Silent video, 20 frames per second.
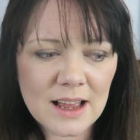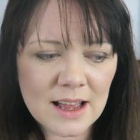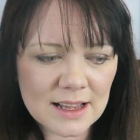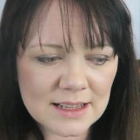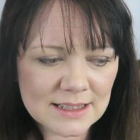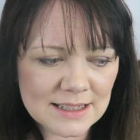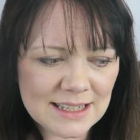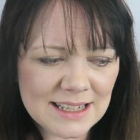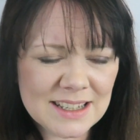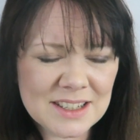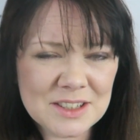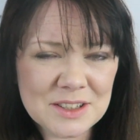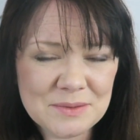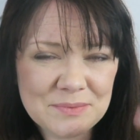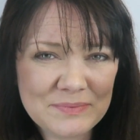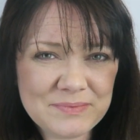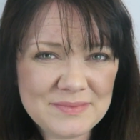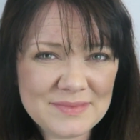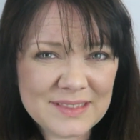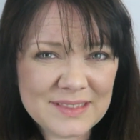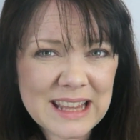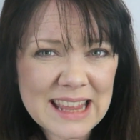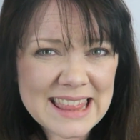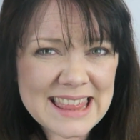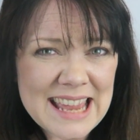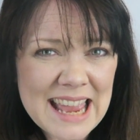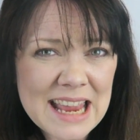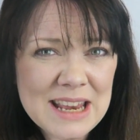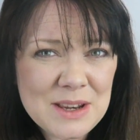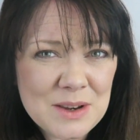until
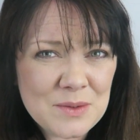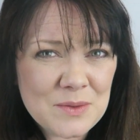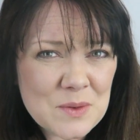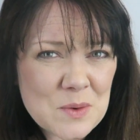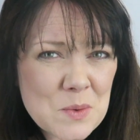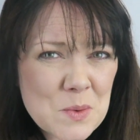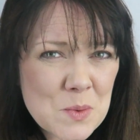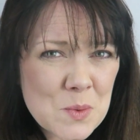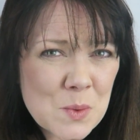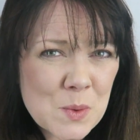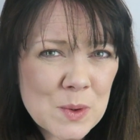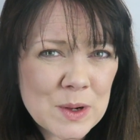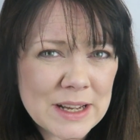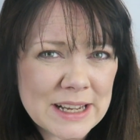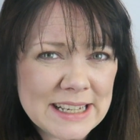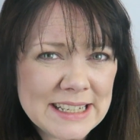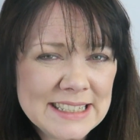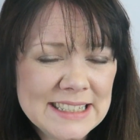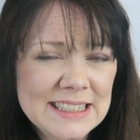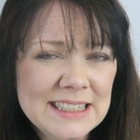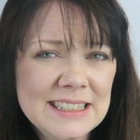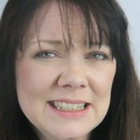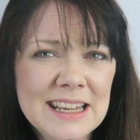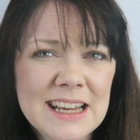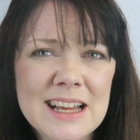the end of August.